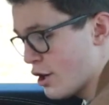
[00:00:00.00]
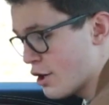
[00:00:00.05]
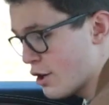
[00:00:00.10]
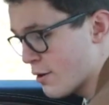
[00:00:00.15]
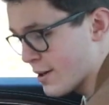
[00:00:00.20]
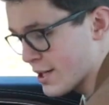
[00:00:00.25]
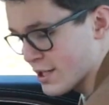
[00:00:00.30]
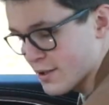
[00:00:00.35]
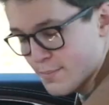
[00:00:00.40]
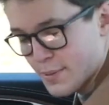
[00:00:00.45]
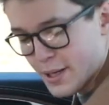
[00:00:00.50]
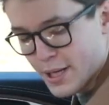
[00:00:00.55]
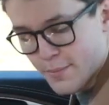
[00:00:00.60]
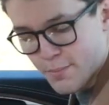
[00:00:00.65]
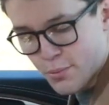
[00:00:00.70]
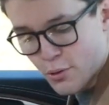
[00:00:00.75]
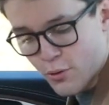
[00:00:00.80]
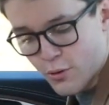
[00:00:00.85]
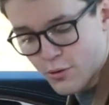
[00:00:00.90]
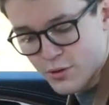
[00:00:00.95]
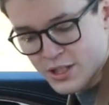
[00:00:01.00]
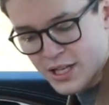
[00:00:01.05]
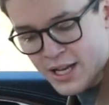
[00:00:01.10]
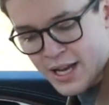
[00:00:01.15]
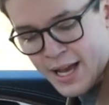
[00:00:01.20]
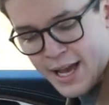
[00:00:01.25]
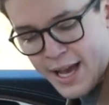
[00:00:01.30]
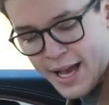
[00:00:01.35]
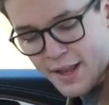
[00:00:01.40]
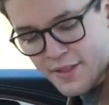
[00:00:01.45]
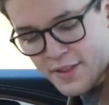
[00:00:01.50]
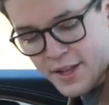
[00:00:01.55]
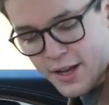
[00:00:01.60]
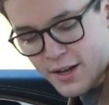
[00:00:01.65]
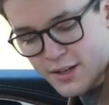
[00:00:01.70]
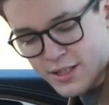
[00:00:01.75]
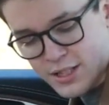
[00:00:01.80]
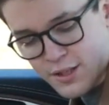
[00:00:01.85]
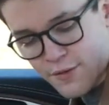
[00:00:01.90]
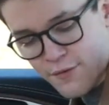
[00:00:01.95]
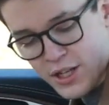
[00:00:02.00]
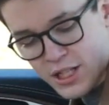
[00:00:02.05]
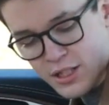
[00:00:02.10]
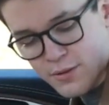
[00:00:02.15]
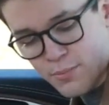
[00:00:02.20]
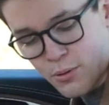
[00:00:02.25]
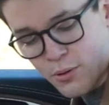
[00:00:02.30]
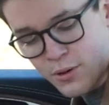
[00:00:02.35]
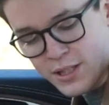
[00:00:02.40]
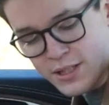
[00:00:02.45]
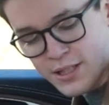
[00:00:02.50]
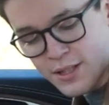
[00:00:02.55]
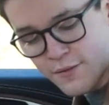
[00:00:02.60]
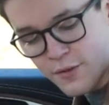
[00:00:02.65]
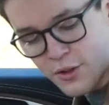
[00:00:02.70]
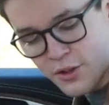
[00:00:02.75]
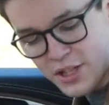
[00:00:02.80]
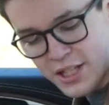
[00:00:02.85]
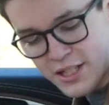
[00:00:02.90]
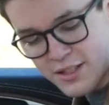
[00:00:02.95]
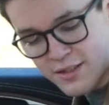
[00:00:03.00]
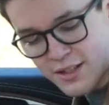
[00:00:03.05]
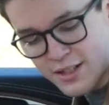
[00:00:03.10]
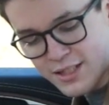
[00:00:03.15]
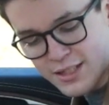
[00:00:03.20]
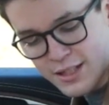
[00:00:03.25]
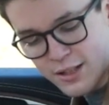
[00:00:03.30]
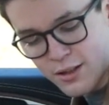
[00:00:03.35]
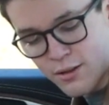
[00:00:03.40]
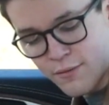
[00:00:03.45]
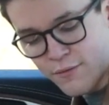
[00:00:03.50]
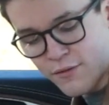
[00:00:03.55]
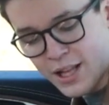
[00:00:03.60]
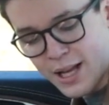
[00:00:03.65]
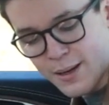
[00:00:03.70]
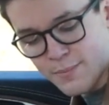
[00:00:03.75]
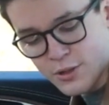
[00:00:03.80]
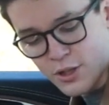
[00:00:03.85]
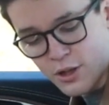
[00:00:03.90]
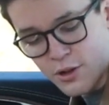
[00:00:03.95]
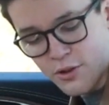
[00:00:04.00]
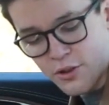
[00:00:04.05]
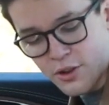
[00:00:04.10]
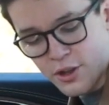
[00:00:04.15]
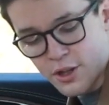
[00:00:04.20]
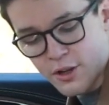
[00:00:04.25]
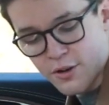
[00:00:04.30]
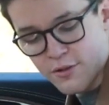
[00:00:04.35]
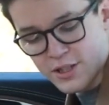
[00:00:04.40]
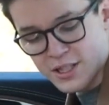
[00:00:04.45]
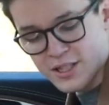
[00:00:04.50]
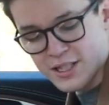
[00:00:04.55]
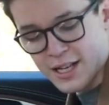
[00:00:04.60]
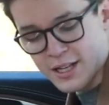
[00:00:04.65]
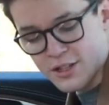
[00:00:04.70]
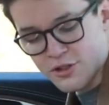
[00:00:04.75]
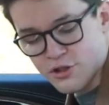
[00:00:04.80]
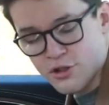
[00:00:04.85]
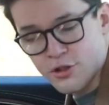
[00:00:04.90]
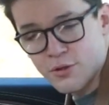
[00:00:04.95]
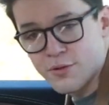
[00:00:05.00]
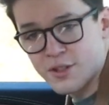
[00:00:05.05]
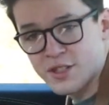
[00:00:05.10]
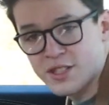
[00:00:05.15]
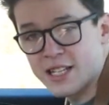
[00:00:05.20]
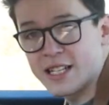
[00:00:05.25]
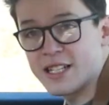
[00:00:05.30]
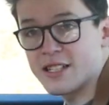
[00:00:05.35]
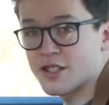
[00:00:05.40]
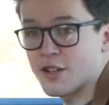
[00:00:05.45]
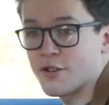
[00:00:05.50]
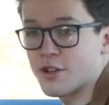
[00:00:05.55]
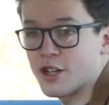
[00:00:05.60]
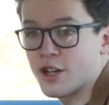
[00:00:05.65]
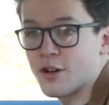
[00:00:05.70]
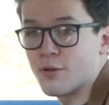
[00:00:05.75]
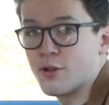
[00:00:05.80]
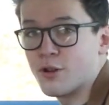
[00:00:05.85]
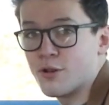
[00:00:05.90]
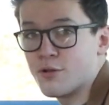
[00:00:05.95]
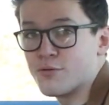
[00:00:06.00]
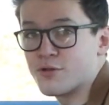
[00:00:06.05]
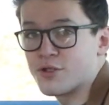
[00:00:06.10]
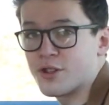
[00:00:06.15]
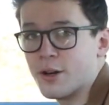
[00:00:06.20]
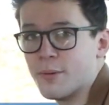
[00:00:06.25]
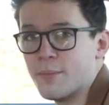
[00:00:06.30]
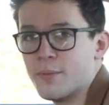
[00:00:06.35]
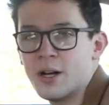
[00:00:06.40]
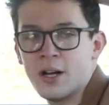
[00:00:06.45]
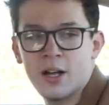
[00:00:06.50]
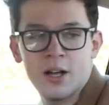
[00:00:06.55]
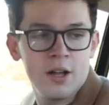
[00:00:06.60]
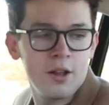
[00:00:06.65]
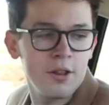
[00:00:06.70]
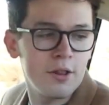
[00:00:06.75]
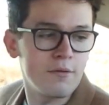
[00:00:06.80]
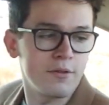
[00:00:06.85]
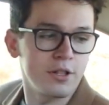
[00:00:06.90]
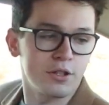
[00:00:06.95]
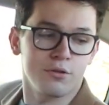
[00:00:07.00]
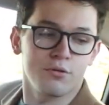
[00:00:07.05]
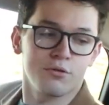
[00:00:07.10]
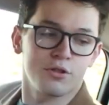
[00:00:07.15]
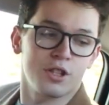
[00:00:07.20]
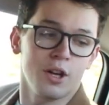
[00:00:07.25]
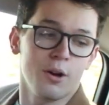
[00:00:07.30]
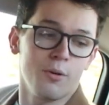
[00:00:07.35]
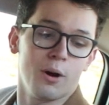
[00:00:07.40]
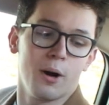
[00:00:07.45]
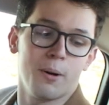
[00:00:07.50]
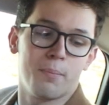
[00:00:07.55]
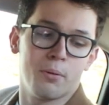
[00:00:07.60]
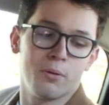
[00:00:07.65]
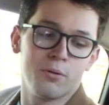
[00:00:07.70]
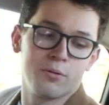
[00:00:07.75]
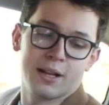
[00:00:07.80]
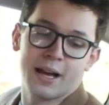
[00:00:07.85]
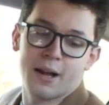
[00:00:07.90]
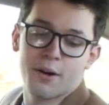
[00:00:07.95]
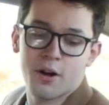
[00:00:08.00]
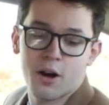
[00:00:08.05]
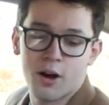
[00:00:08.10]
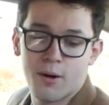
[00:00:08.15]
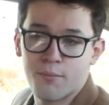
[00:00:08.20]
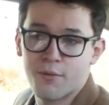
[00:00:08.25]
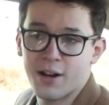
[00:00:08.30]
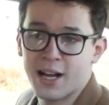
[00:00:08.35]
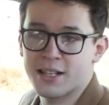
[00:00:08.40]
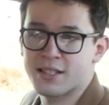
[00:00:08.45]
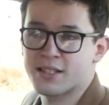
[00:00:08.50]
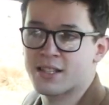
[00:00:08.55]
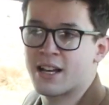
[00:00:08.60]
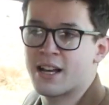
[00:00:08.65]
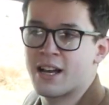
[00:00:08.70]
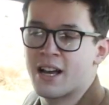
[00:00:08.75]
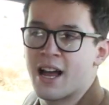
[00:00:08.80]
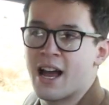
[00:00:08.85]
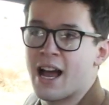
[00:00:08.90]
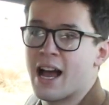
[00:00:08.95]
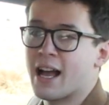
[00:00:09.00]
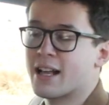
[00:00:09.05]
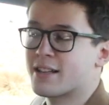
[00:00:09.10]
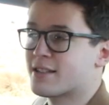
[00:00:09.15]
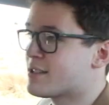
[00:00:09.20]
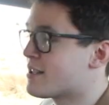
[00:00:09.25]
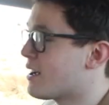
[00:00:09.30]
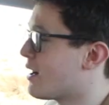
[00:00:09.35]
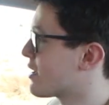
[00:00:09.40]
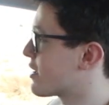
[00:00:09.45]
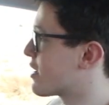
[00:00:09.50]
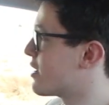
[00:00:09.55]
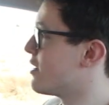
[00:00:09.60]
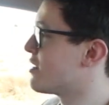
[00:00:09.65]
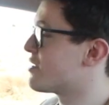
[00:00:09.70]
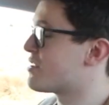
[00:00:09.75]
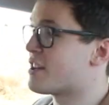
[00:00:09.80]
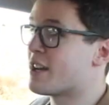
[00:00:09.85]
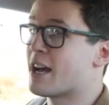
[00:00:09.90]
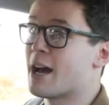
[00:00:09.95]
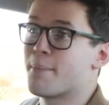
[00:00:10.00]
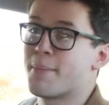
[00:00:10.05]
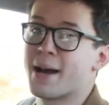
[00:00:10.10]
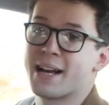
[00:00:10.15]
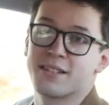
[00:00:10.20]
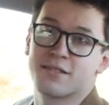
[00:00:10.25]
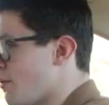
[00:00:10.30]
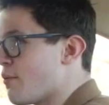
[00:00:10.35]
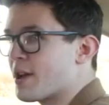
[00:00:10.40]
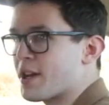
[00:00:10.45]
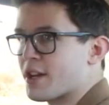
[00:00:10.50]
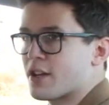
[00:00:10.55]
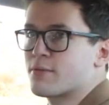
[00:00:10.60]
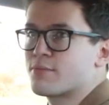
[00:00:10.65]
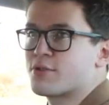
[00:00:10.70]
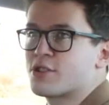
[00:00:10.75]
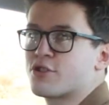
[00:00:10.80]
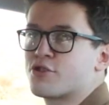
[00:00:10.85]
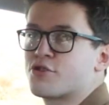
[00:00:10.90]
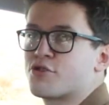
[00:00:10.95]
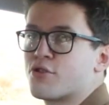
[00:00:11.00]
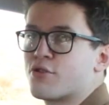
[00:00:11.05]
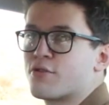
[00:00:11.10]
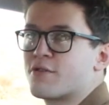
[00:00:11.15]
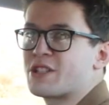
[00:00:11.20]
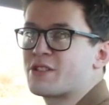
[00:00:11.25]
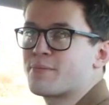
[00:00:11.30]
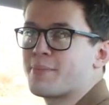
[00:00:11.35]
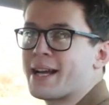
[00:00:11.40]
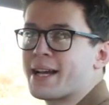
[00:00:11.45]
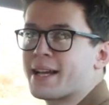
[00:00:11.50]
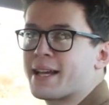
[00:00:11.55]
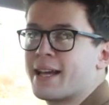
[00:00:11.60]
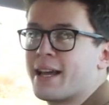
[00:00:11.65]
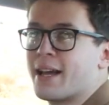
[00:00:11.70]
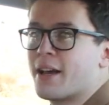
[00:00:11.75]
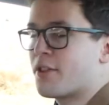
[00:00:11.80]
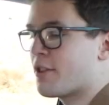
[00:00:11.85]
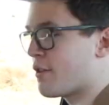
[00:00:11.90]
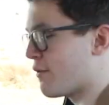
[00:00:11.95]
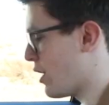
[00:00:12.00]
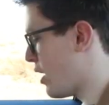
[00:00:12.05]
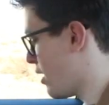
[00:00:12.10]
a USB port, and the ISOFIX points have got these nice little flaps on that are attached to the seat so you don't lose them. There is also a pull down armrest and side curtain airbags. When it comes to storage back here, there